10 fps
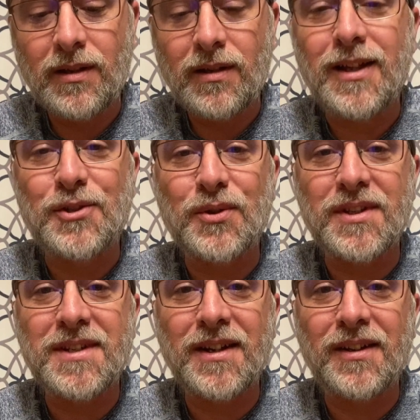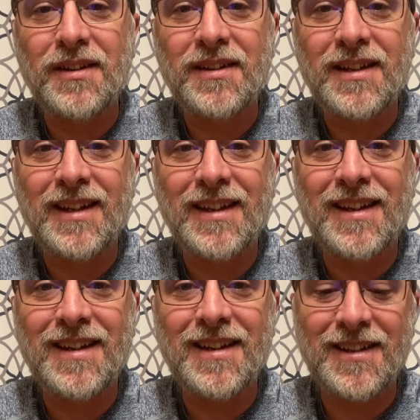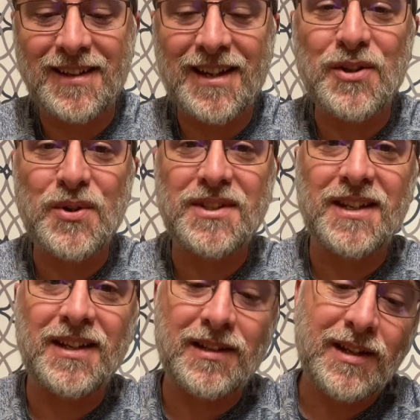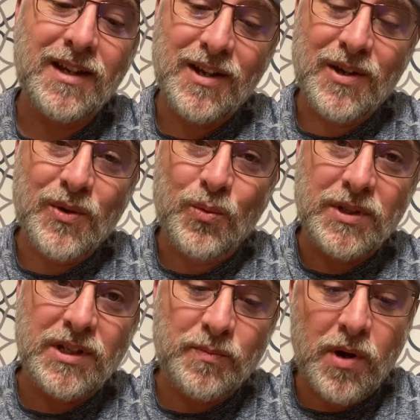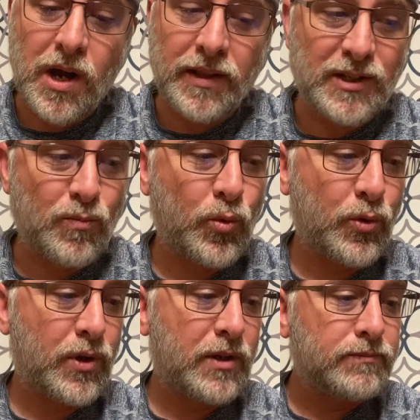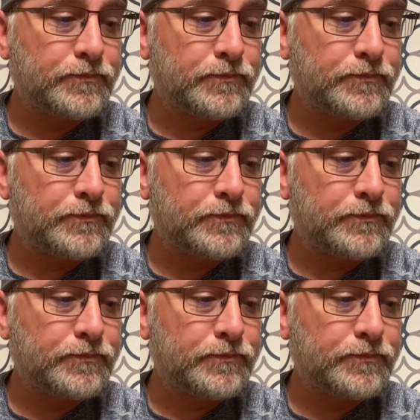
that you could tell he noticed the heat was this pod, this Moruglah.